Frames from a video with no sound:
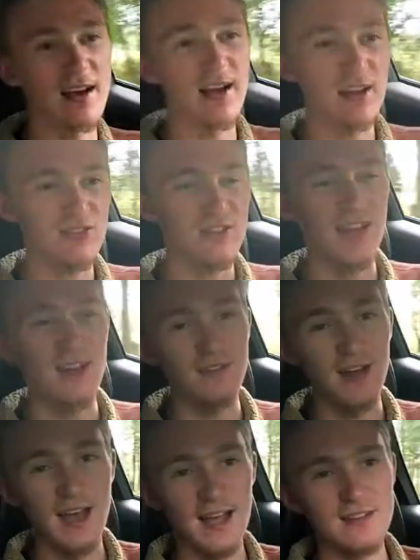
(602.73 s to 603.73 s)
actually have
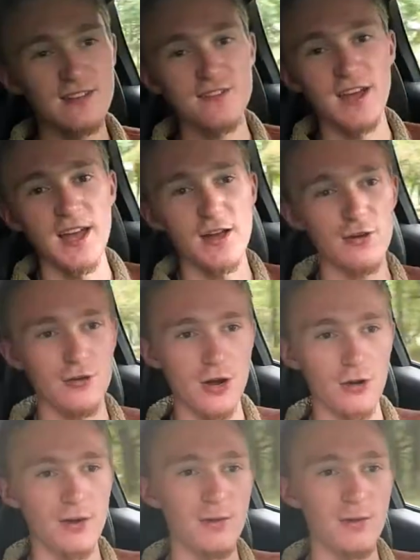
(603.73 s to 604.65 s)
active aero.